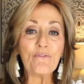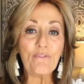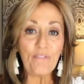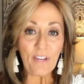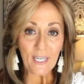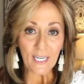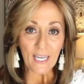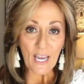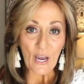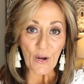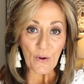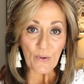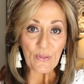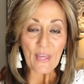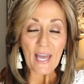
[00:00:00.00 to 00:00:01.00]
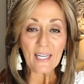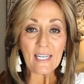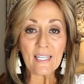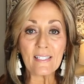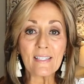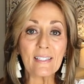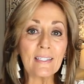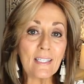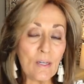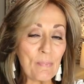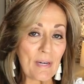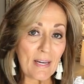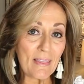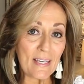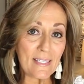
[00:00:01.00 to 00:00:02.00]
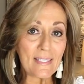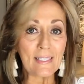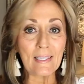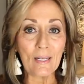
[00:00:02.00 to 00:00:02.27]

video that is a little bit of this,